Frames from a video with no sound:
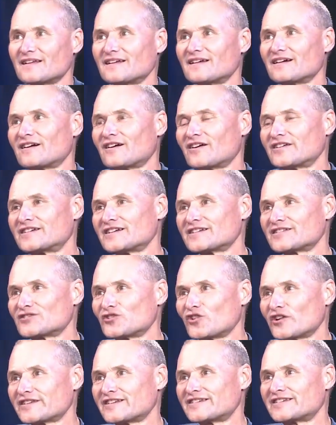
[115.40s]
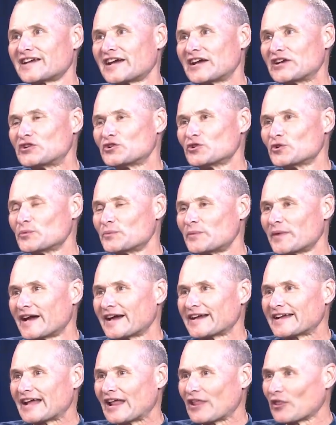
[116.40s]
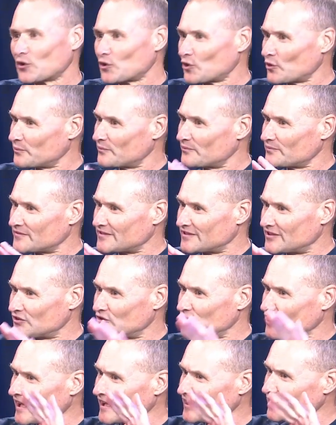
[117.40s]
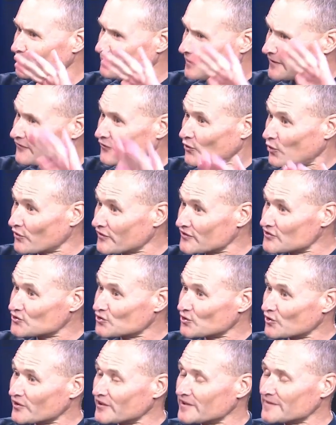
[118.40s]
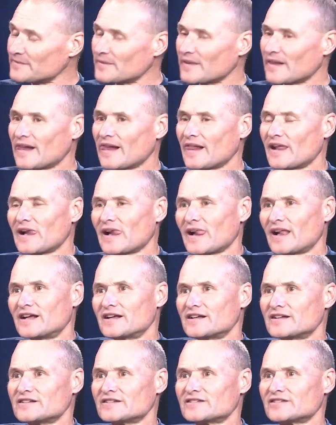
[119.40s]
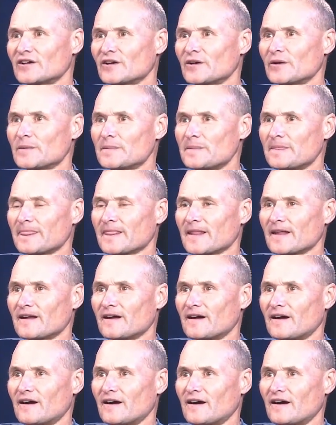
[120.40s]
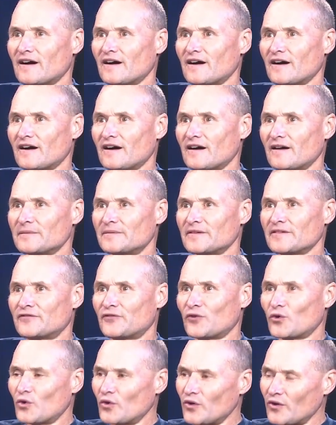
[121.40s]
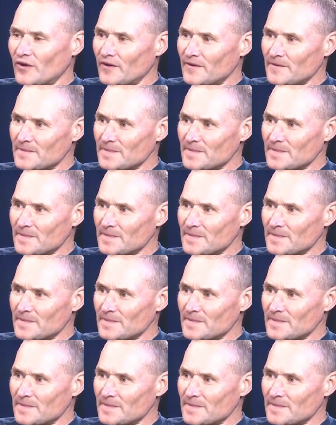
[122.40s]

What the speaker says: I'd just like to take you back a little to take it before the story. Yeah. So before